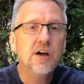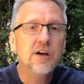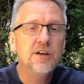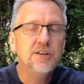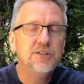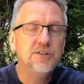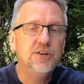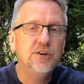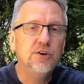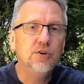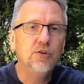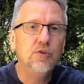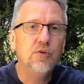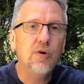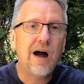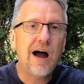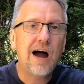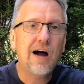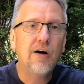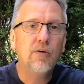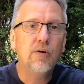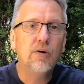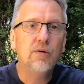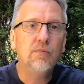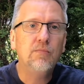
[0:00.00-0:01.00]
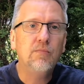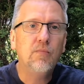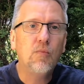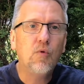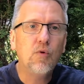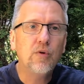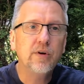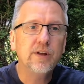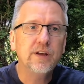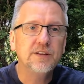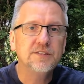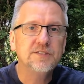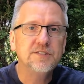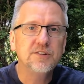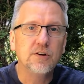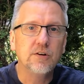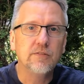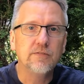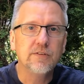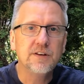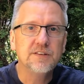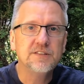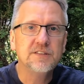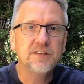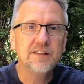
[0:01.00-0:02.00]
to our morning
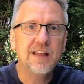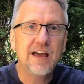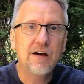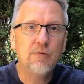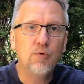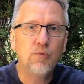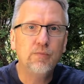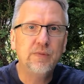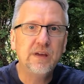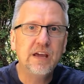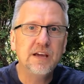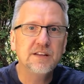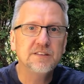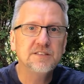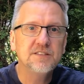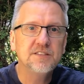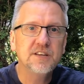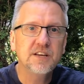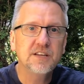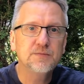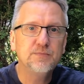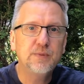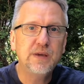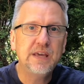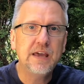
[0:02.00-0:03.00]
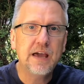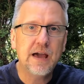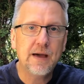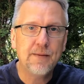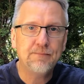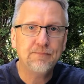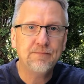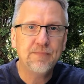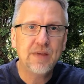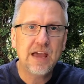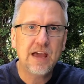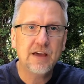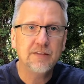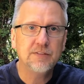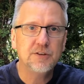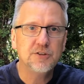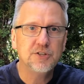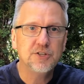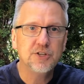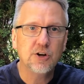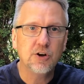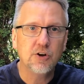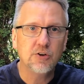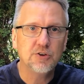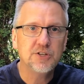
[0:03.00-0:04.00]
service, and that will be at 6 p.m. at the
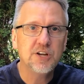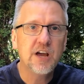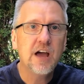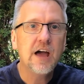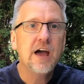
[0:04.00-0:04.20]
church.